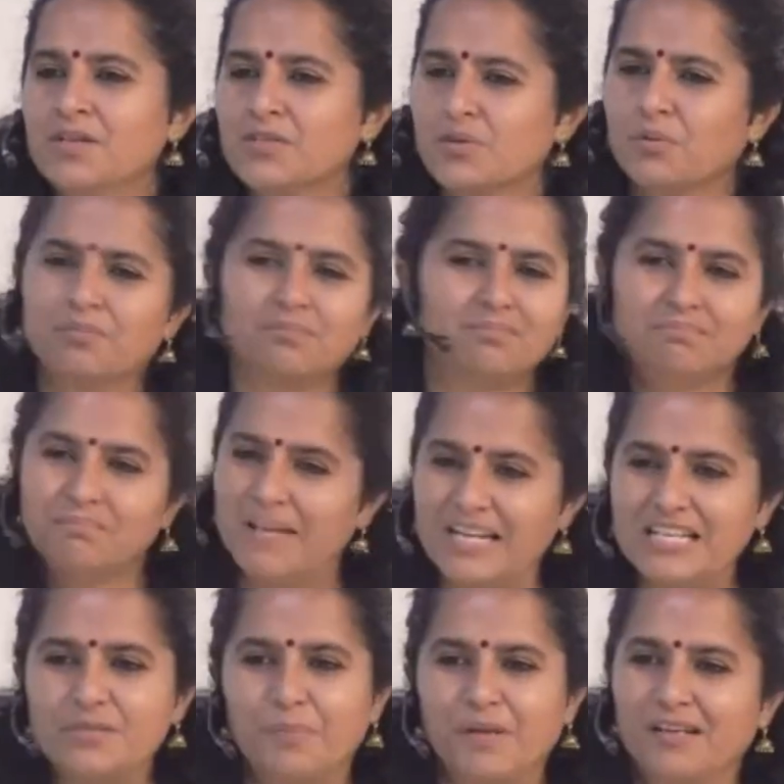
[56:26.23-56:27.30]
So
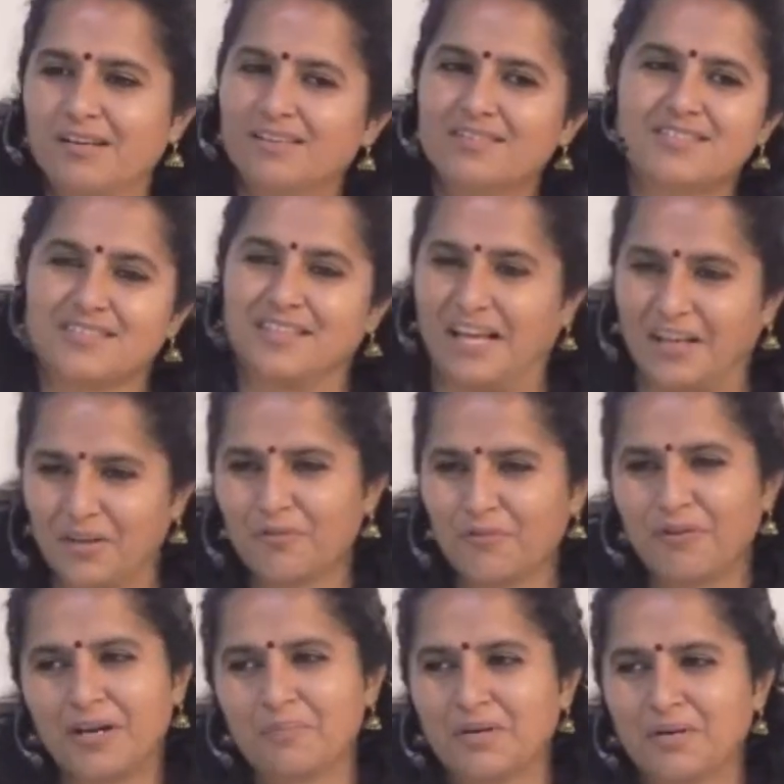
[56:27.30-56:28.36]
many speakers, thank you
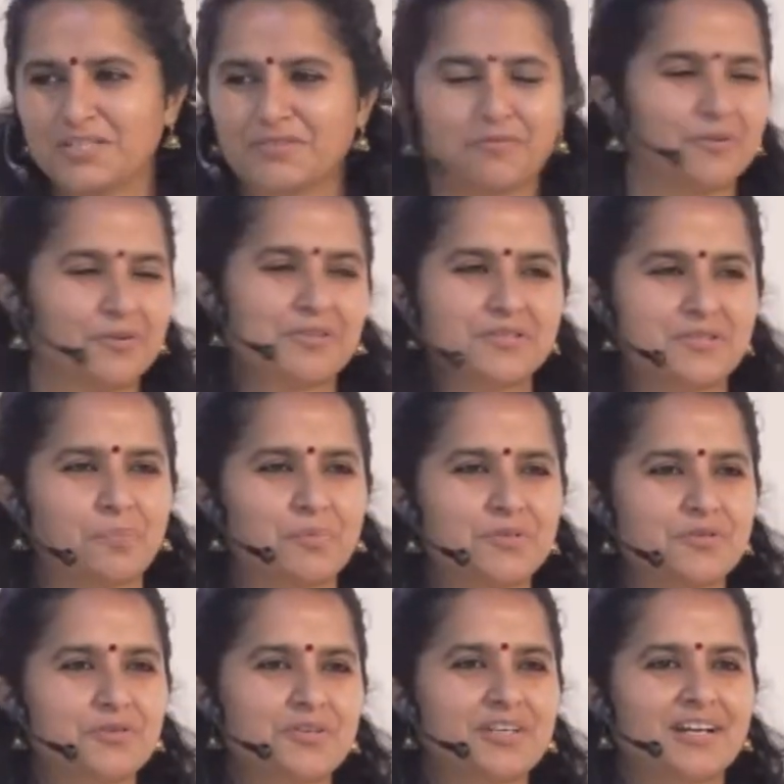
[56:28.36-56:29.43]
very much for this
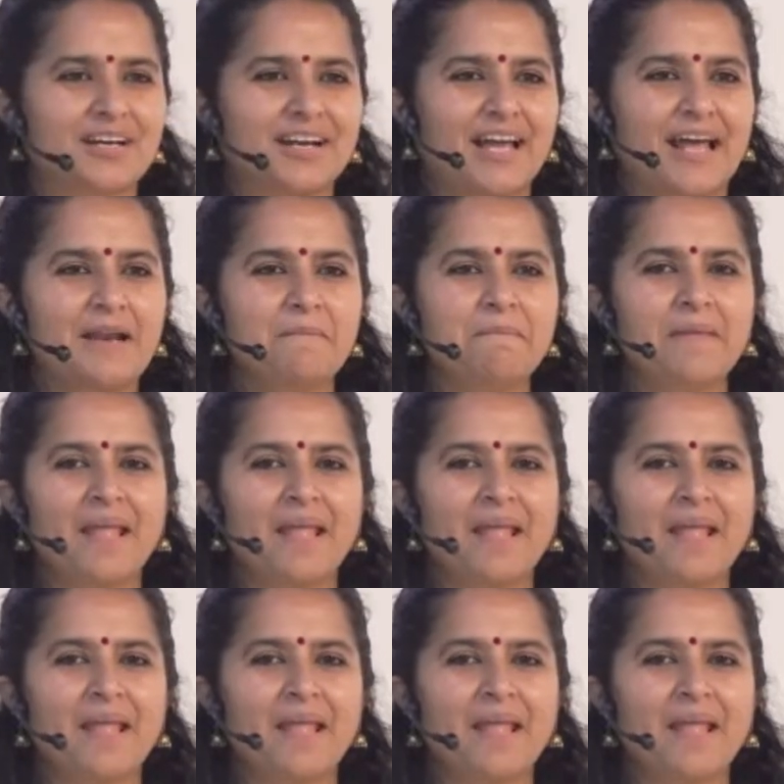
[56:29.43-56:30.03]
opportunity again.